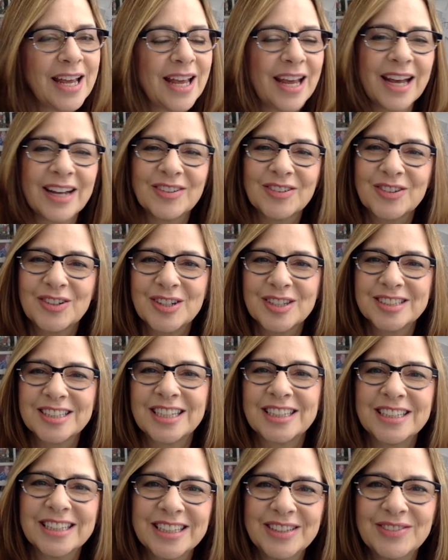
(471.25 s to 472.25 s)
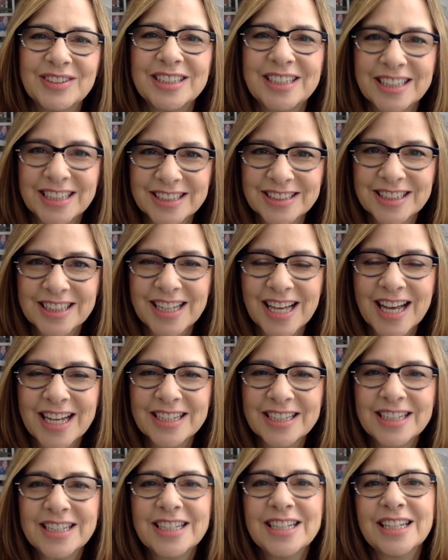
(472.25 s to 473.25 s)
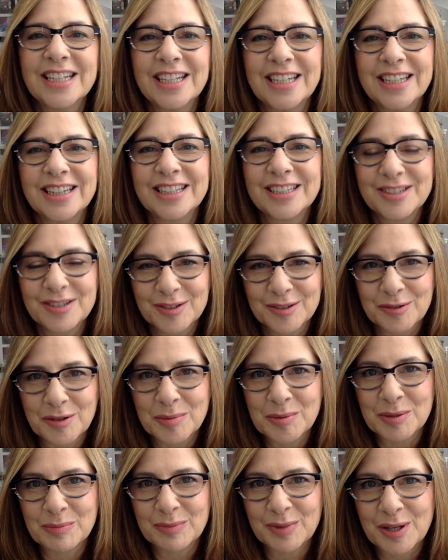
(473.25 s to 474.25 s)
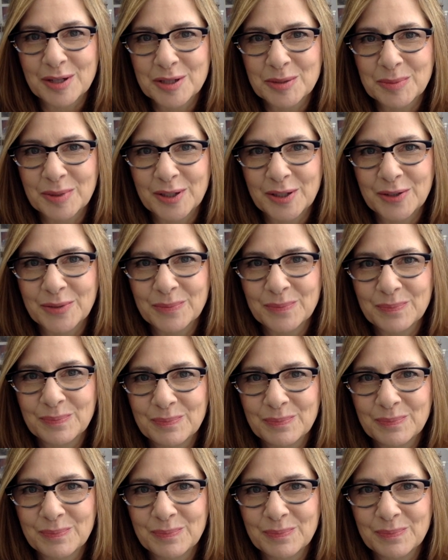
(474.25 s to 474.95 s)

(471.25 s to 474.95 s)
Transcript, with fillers: and of course, I'll leave a link to that in the description box below.